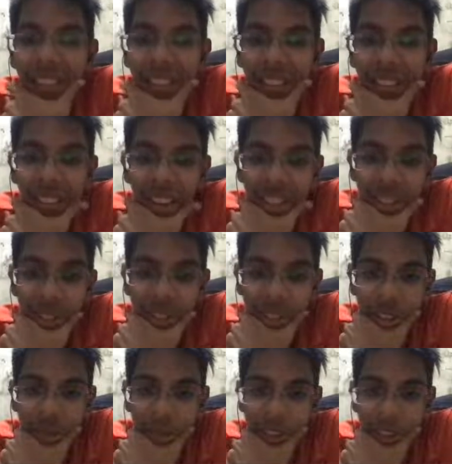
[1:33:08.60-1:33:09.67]
Knight is not
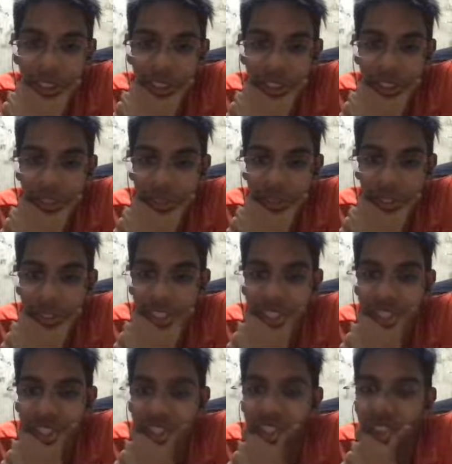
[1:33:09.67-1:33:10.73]
coming here anyways.
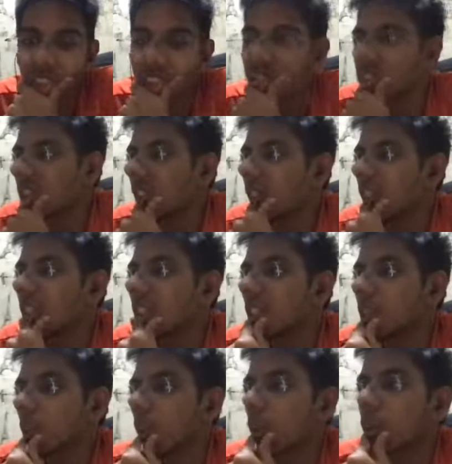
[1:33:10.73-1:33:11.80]
It still feels a
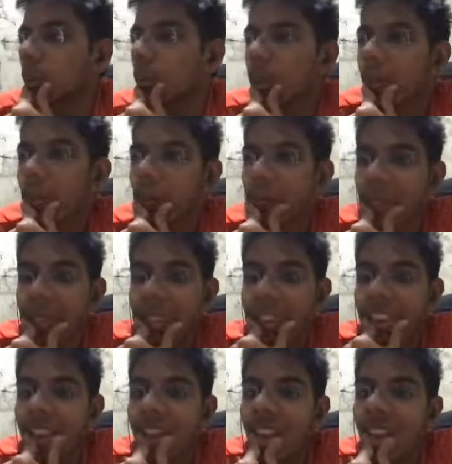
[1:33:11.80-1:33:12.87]
draw to me.
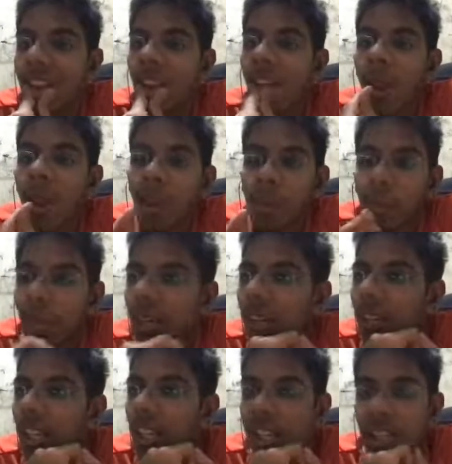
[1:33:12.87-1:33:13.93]
But
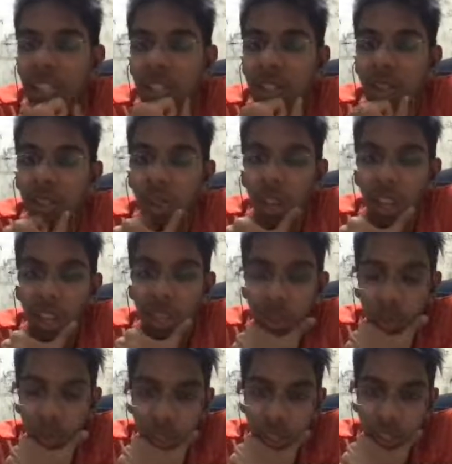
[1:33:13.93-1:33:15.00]
he's trying
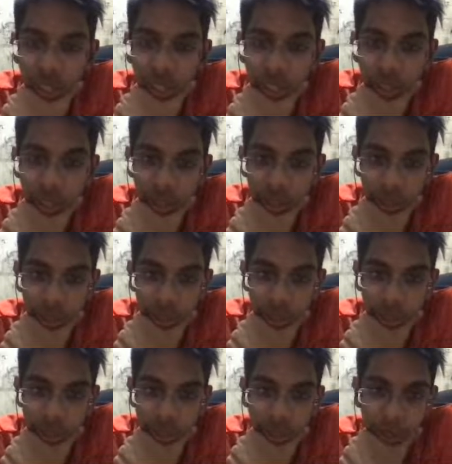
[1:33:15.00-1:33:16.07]
real hard to win
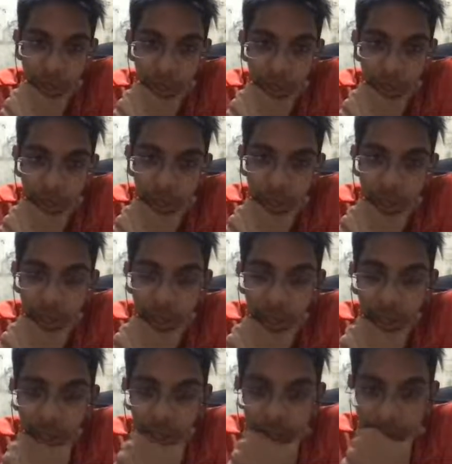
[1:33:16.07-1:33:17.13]
this out. Real hard.